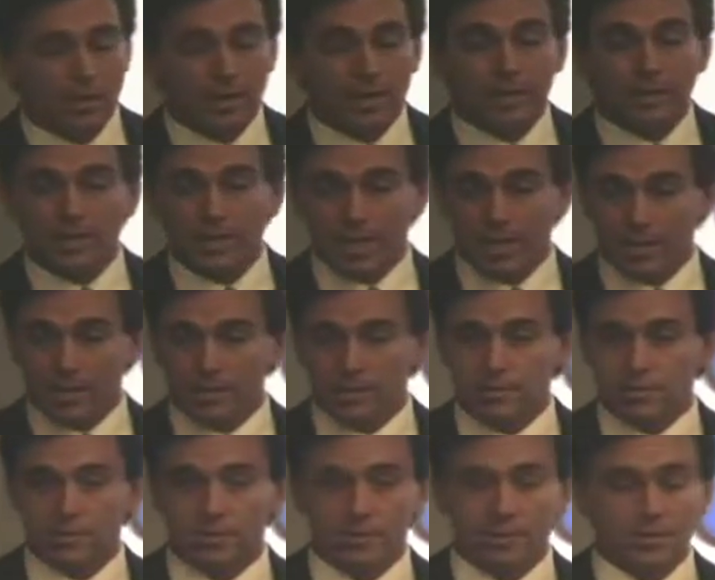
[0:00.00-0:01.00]
in Canada.
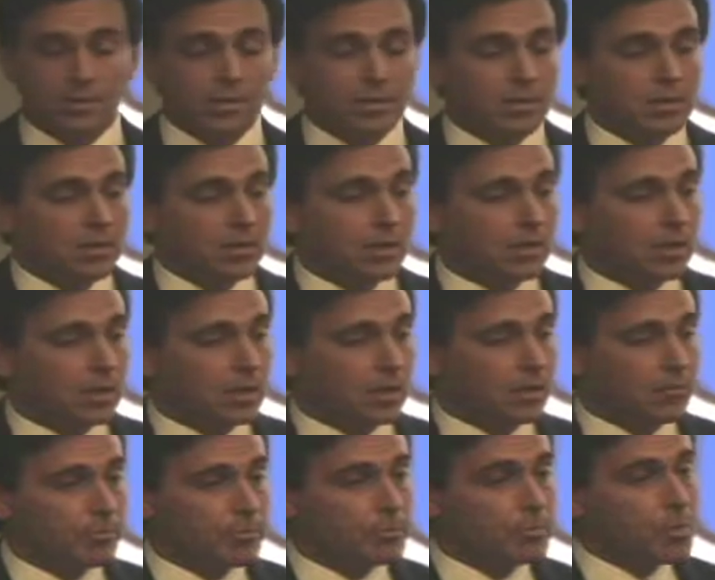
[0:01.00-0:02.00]

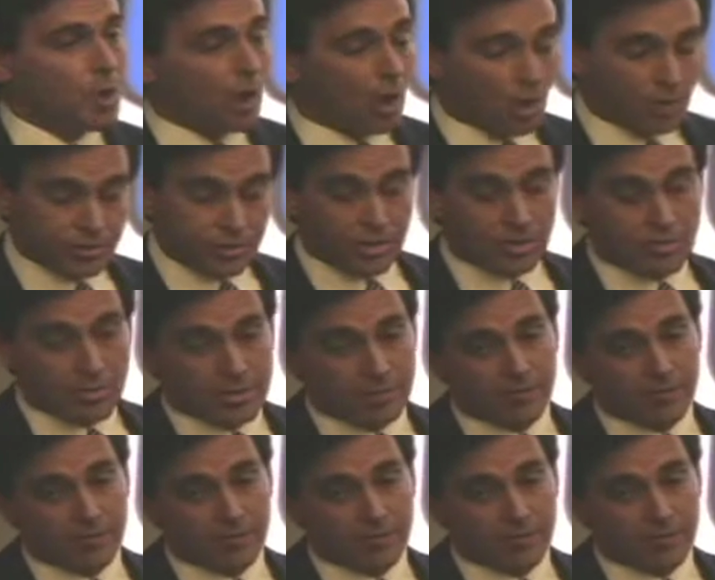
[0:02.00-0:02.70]
Also,